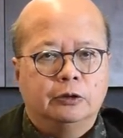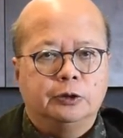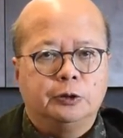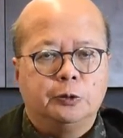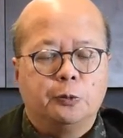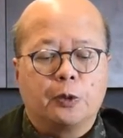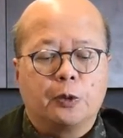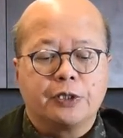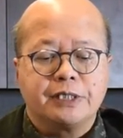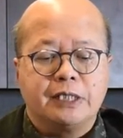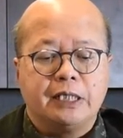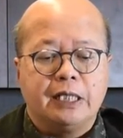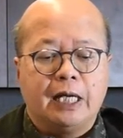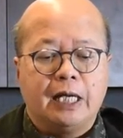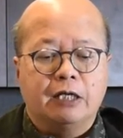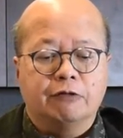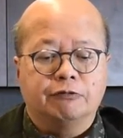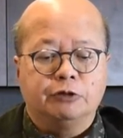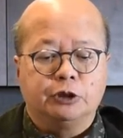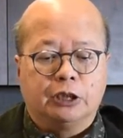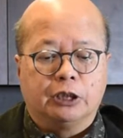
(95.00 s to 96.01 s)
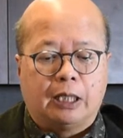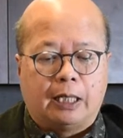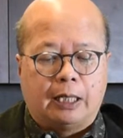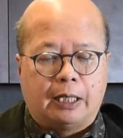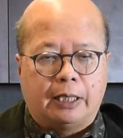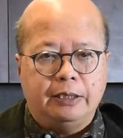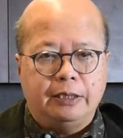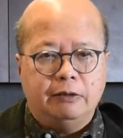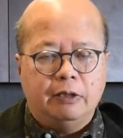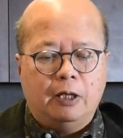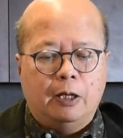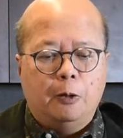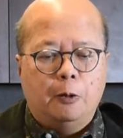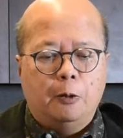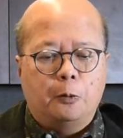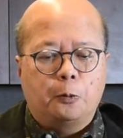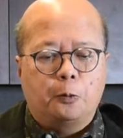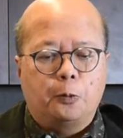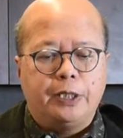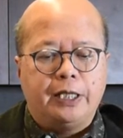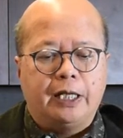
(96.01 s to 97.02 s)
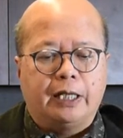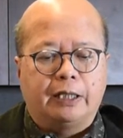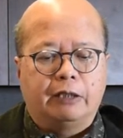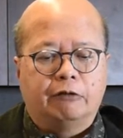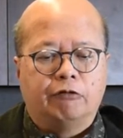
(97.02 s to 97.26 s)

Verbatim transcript: Towards the end of July, we had